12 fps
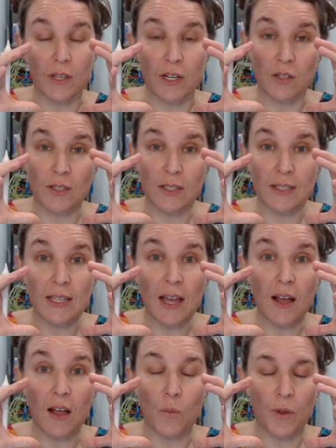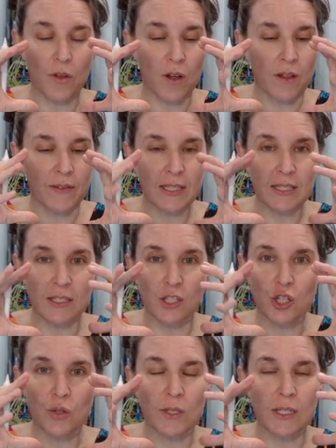Here's a cell with all of its
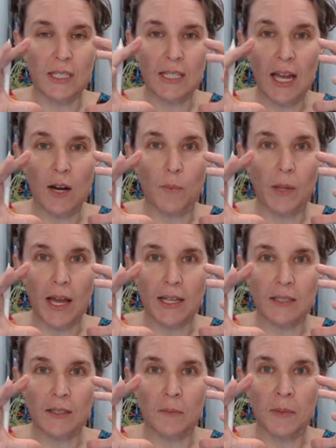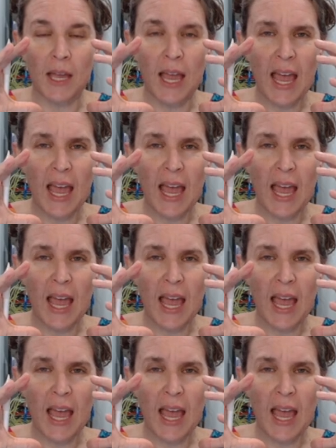juicy cytoplasm,